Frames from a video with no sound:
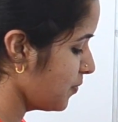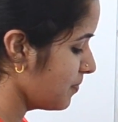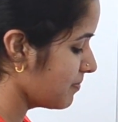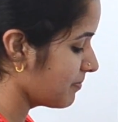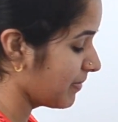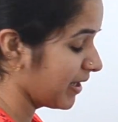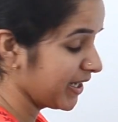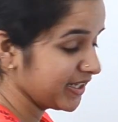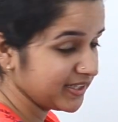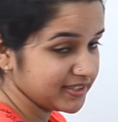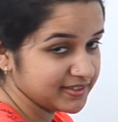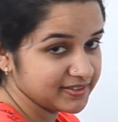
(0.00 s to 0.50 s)

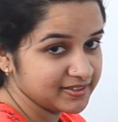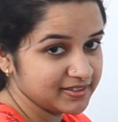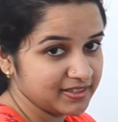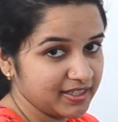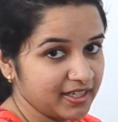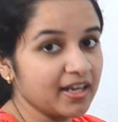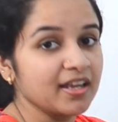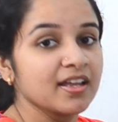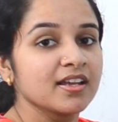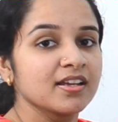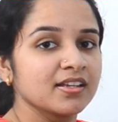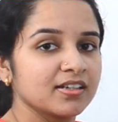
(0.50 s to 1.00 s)
minus
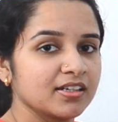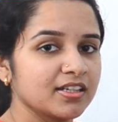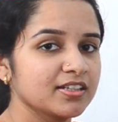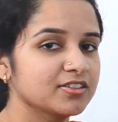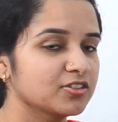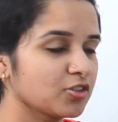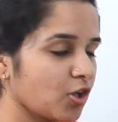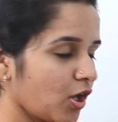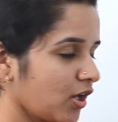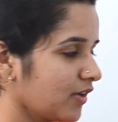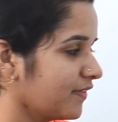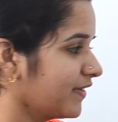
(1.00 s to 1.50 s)
3. Let's
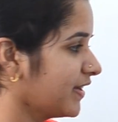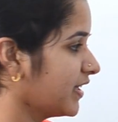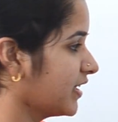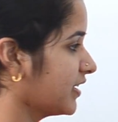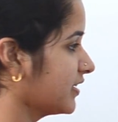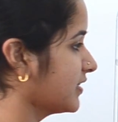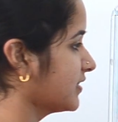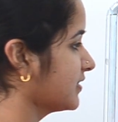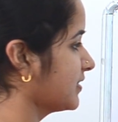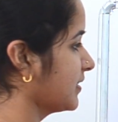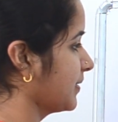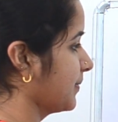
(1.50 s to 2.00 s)
solve
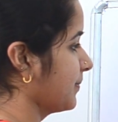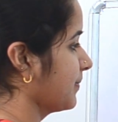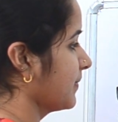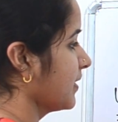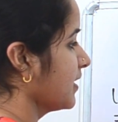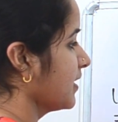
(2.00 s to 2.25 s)
another sum.